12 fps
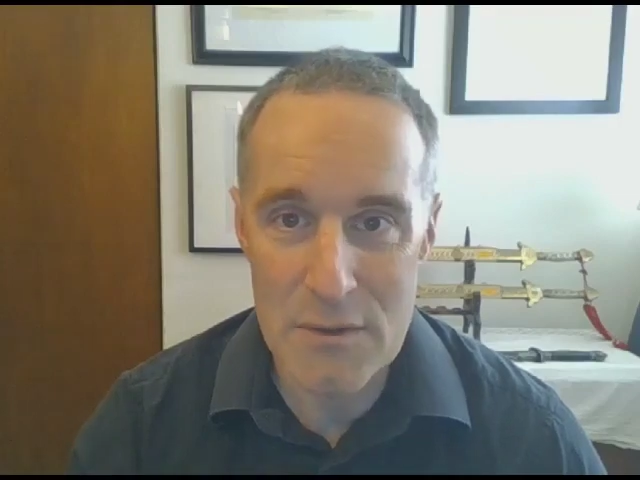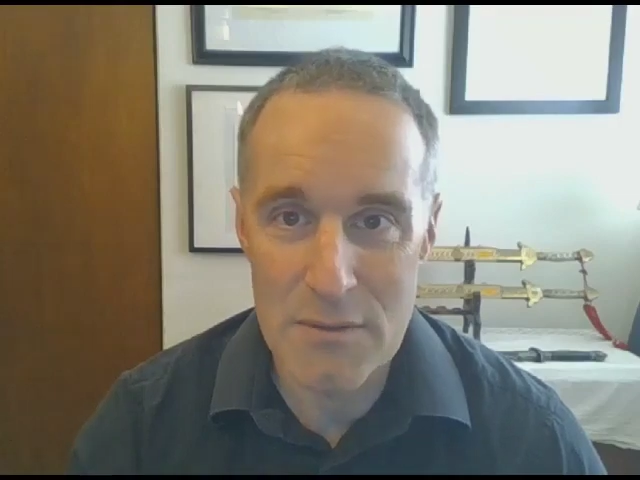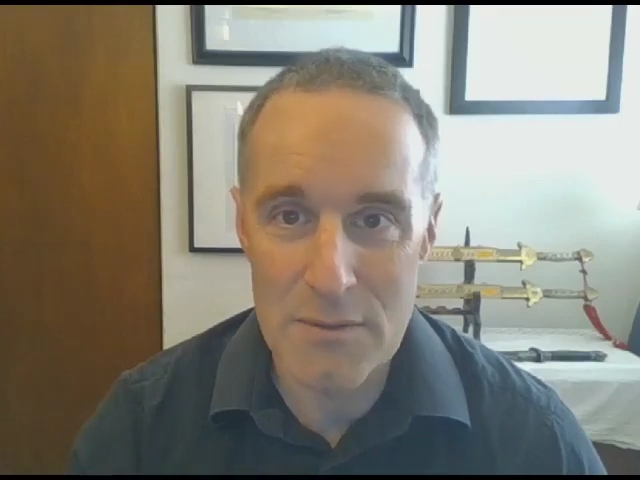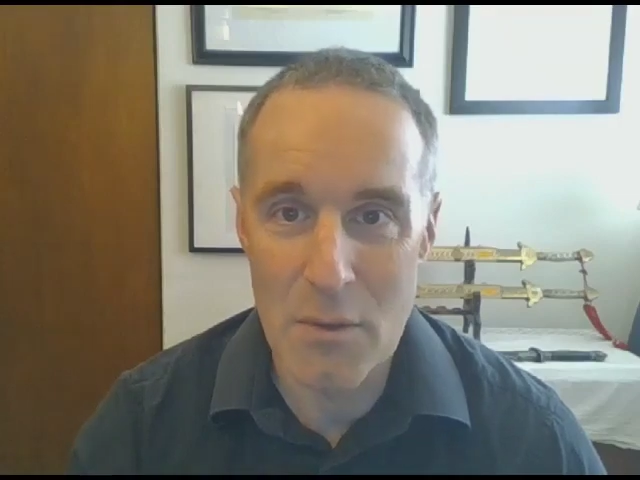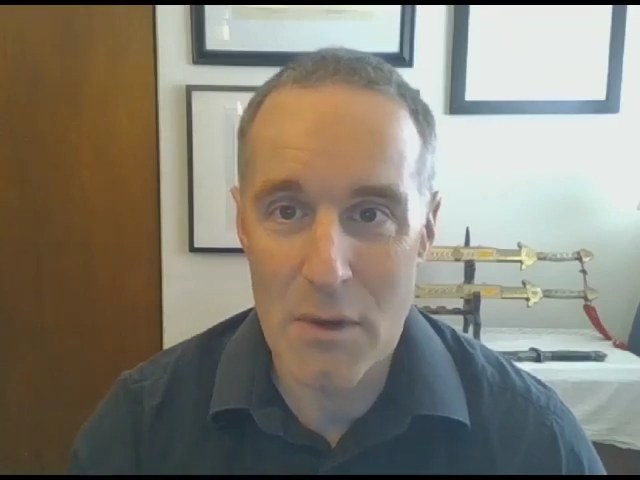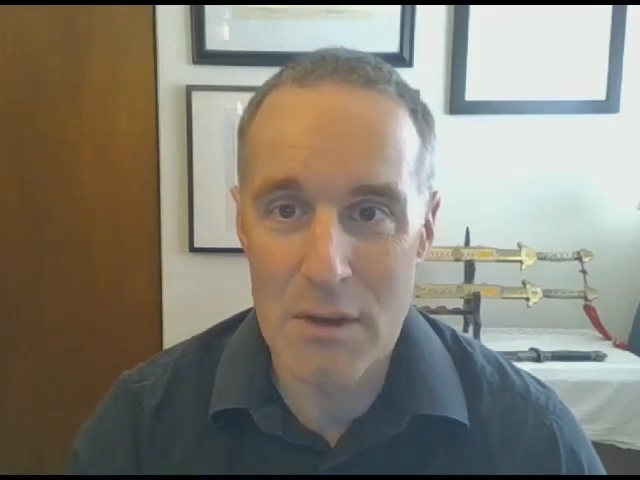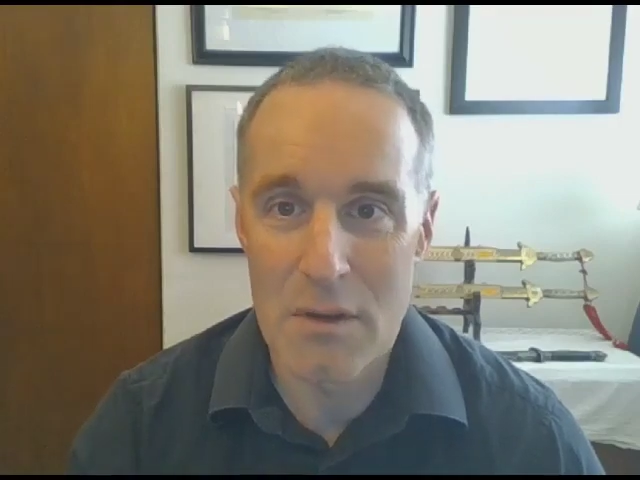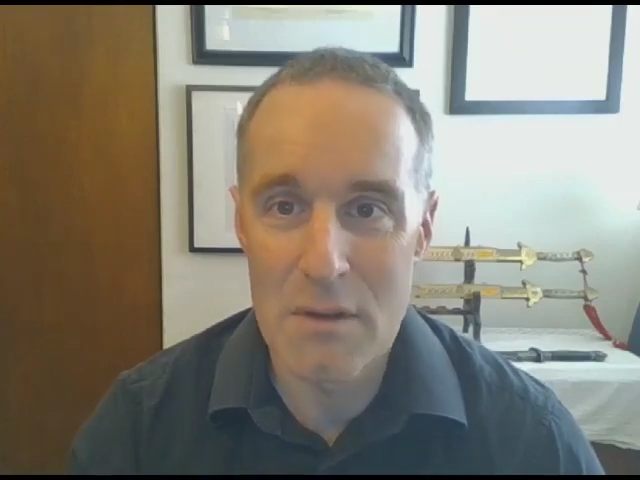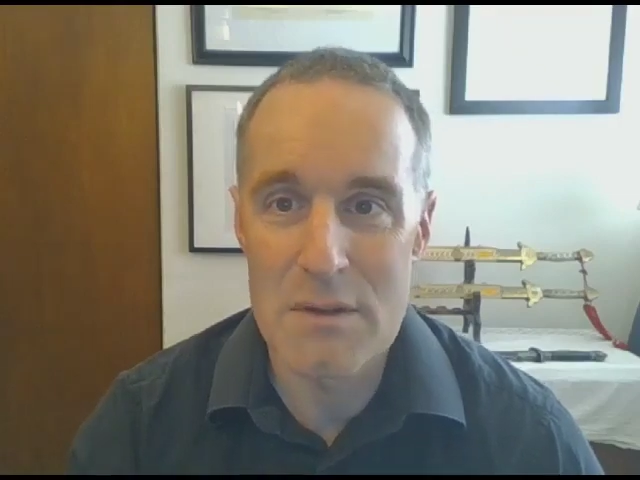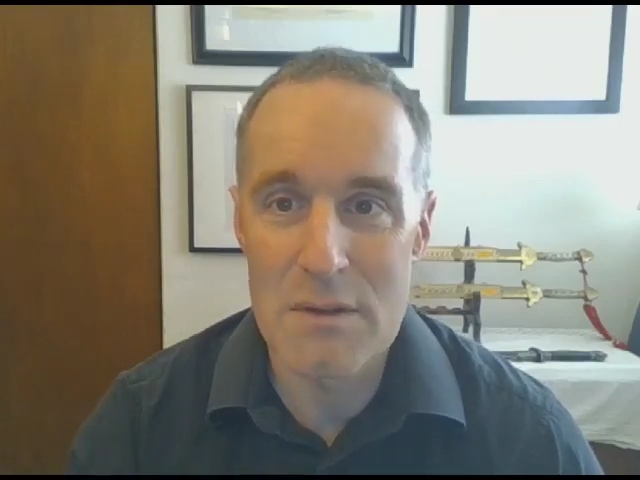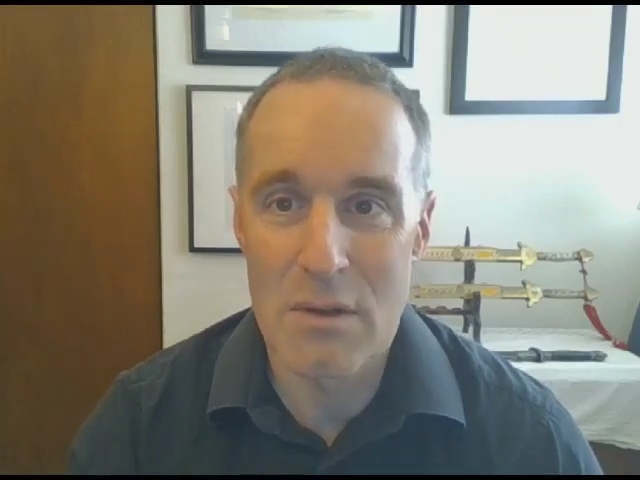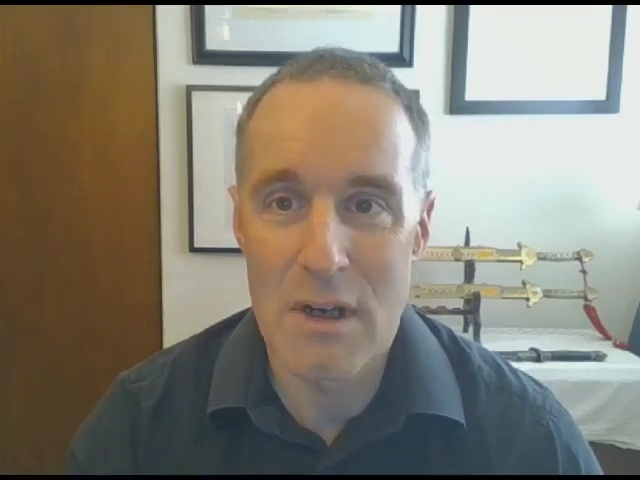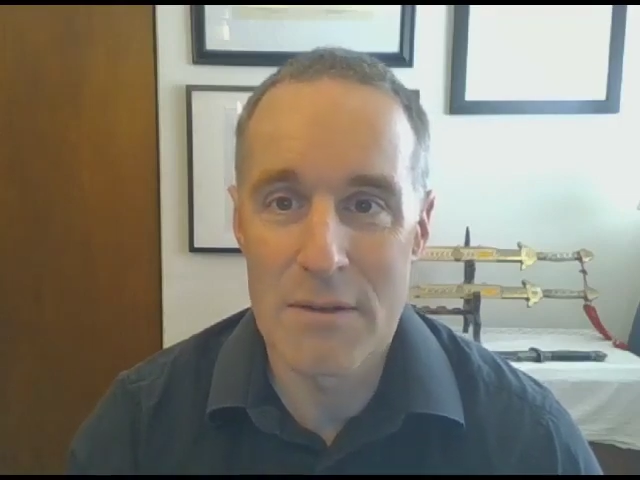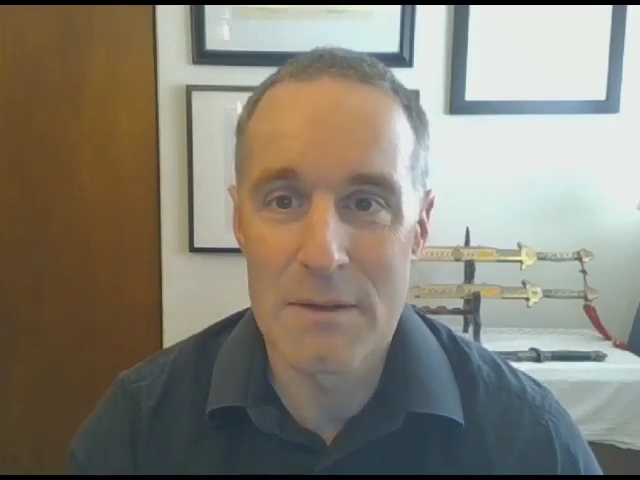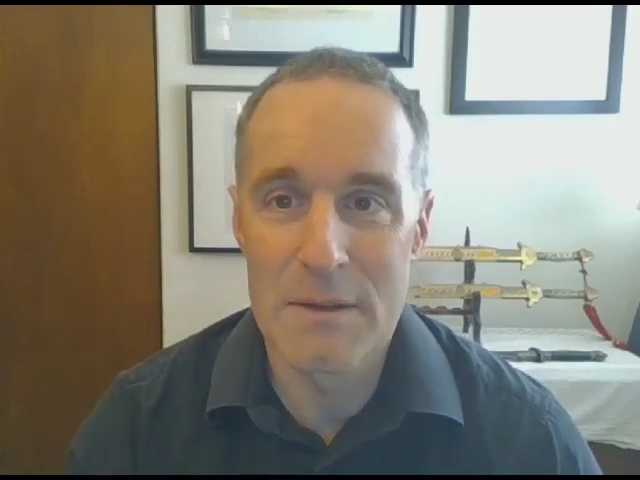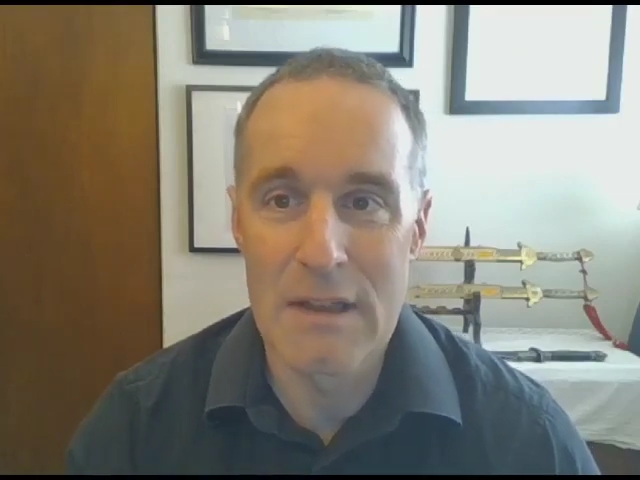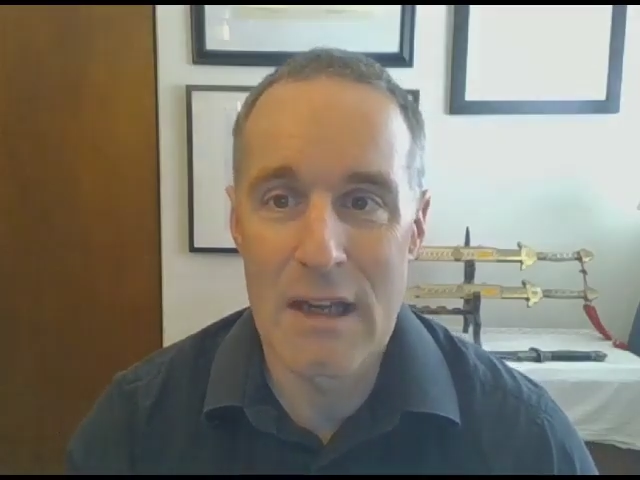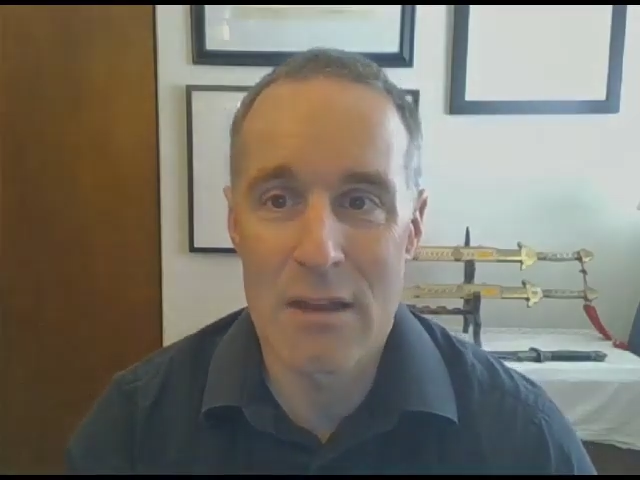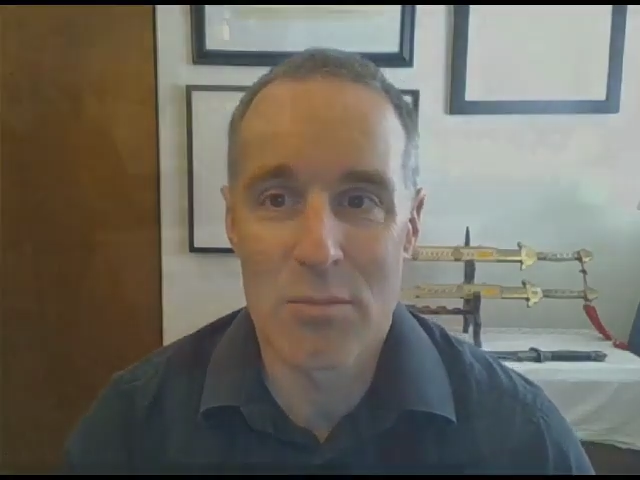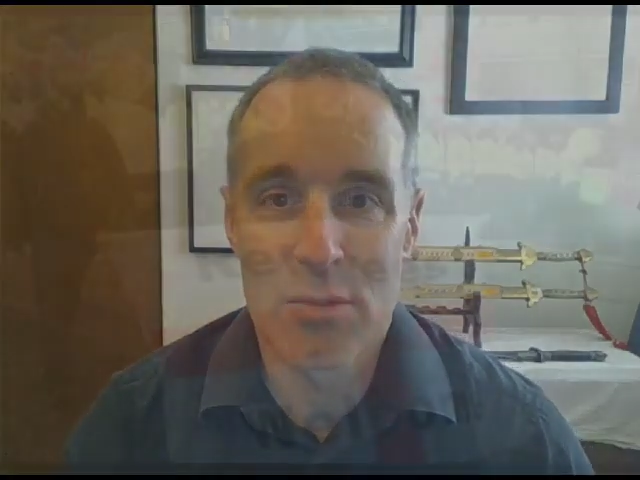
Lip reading: foreigners are often not approved